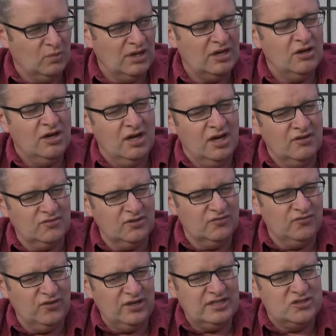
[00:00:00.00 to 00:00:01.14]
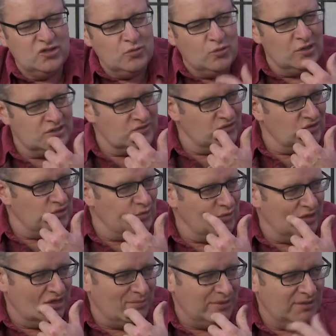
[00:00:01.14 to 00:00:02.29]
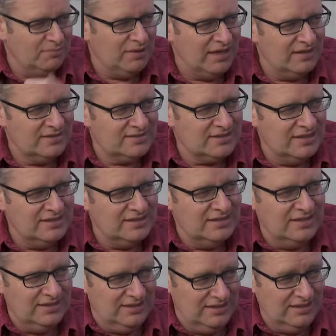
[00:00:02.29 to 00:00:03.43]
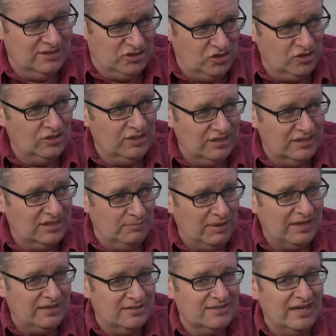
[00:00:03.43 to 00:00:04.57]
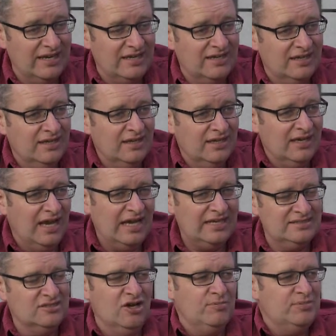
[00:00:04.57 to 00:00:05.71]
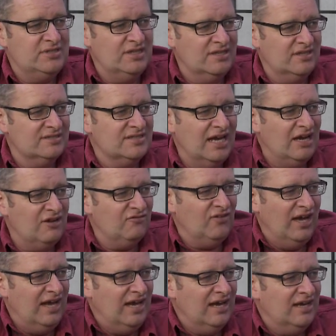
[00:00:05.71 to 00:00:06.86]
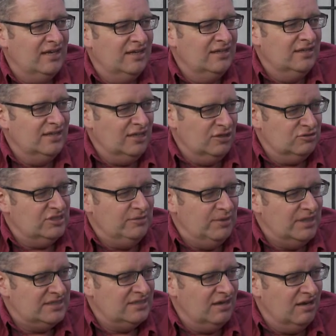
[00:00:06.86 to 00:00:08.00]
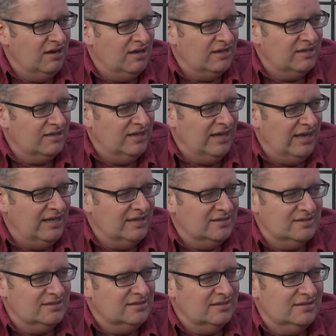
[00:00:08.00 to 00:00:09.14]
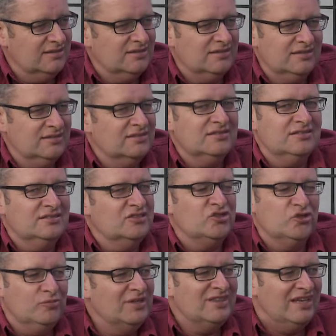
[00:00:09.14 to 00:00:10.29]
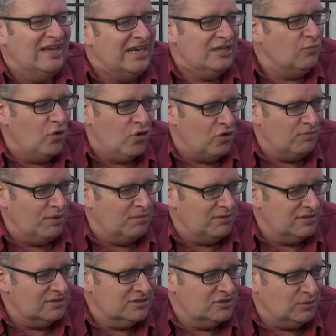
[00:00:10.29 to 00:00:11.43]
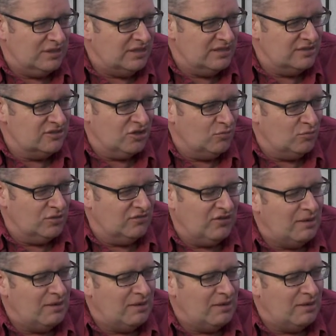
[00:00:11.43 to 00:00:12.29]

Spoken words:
Wow. I've got a friend who works for one of the big banks, and internally the bank is saying 8 to 9% of the staff are LGBTI, and to admit that anywhere probably 20 years ago wouldn't have